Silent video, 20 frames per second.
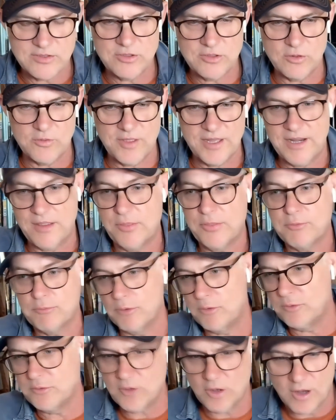So then it
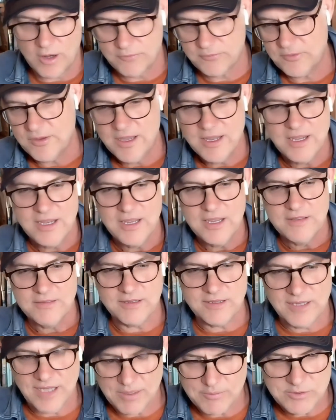throws off
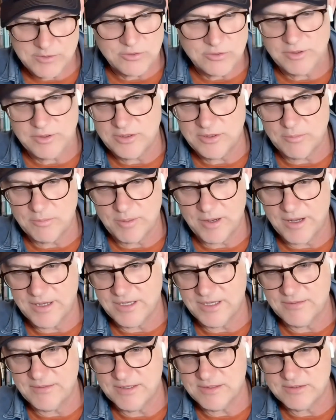the chemistry in your
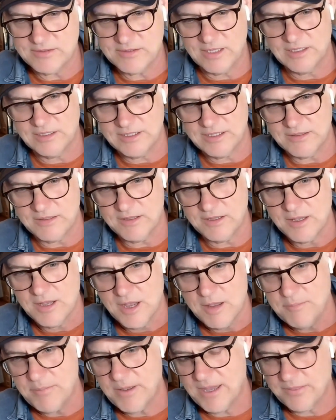body, and then suddenly the
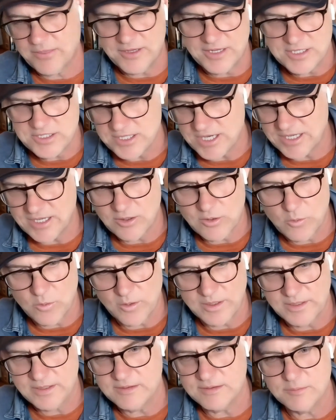pathogenic
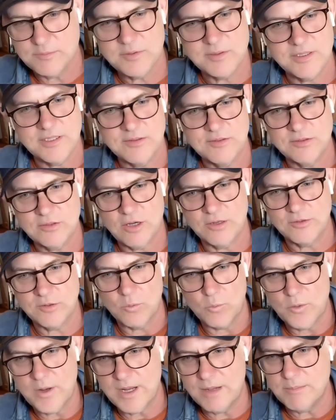organisms can start
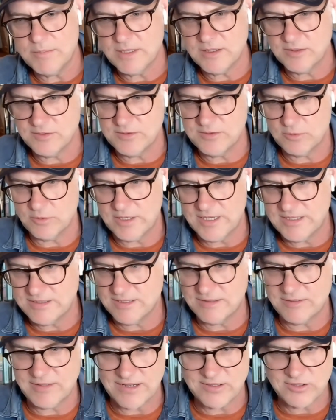to win because there
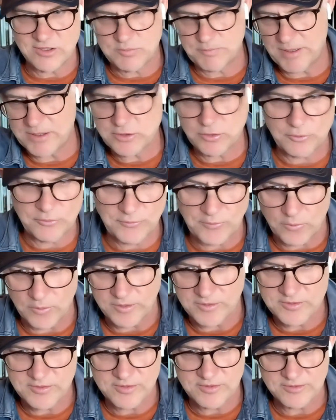isn't that special
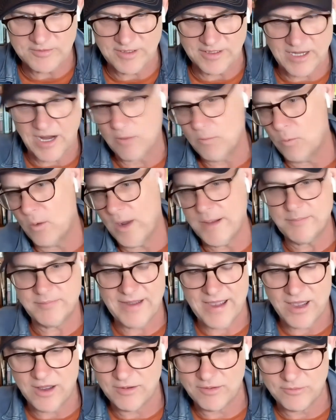force that got
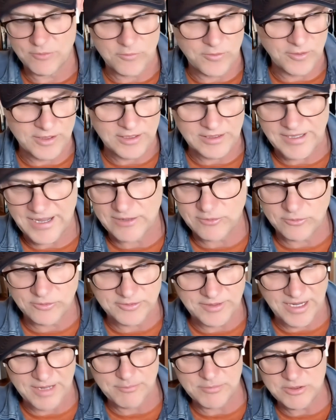wiped out through the
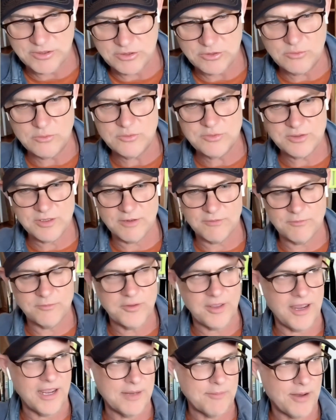collateral damage use of,
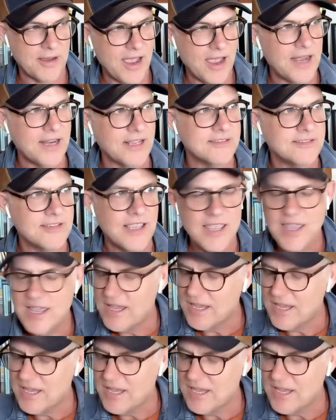say, antibiotics.